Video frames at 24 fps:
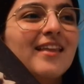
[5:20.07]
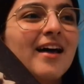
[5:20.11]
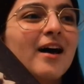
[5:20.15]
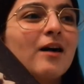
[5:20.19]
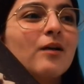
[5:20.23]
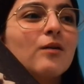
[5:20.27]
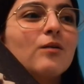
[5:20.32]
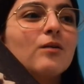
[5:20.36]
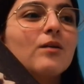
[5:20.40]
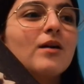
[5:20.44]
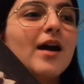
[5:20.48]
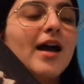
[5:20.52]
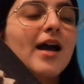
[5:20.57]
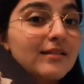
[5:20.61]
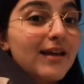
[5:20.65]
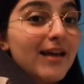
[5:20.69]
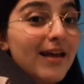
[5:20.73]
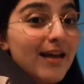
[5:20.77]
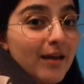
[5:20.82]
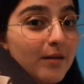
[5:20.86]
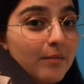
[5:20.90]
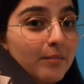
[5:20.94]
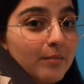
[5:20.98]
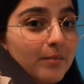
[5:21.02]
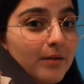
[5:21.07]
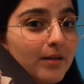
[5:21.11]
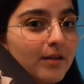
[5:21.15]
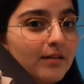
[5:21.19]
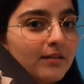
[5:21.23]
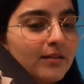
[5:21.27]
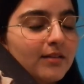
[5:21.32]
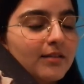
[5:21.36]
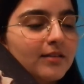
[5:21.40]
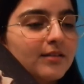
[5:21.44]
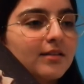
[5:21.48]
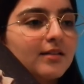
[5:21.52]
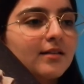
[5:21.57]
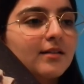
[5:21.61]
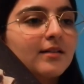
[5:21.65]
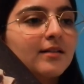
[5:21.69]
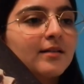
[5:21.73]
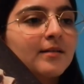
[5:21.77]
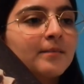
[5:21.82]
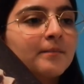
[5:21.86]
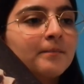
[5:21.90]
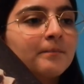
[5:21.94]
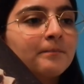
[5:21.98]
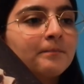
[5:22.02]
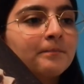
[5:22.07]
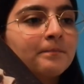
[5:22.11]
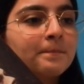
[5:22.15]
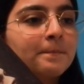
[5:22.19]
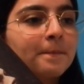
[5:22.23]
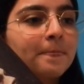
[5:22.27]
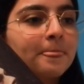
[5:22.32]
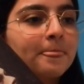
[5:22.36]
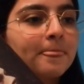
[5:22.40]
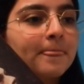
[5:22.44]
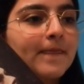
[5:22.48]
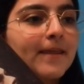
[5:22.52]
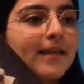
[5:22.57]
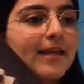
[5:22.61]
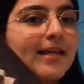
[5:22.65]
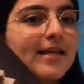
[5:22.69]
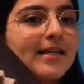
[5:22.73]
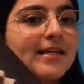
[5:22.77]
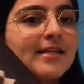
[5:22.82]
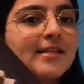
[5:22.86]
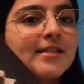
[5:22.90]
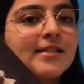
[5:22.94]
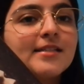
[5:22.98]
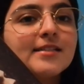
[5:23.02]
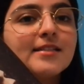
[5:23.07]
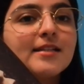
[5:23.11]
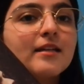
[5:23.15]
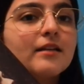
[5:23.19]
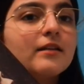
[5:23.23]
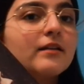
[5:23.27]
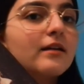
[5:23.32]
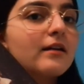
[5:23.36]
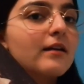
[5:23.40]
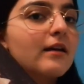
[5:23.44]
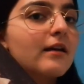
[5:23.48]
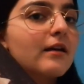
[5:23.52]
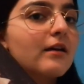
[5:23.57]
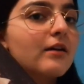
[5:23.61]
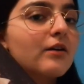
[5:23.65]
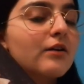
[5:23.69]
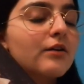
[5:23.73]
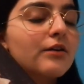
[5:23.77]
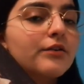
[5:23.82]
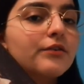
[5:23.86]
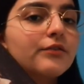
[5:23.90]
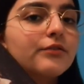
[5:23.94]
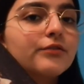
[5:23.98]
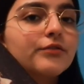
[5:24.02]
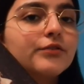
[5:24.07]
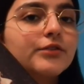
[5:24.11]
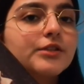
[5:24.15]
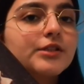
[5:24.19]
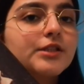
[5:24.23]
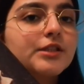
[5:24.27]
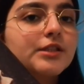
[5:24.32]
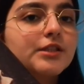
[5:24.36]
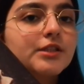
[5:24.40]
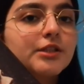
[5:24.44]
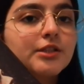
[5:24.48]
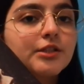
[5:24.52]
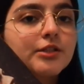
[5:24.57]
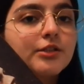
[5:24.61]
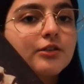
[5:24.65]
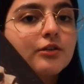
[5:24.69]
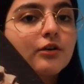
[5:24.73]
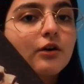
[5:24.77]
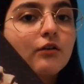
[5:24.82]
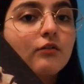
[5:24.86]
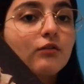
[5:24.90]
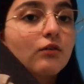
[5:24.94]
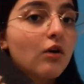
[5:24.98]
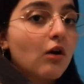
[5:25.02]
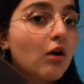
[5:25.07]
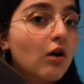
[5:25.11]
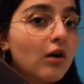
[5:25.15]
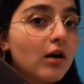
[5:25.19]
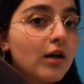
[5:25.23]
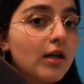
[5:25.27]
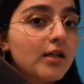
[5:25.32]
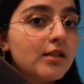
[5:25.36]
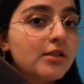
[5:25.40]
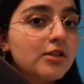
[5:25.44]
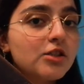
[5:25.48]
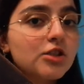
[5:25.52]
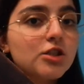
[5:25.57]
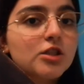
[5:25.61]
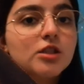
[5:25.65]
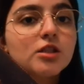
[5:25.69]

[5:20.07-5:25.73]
Now Abby is at her first year of college.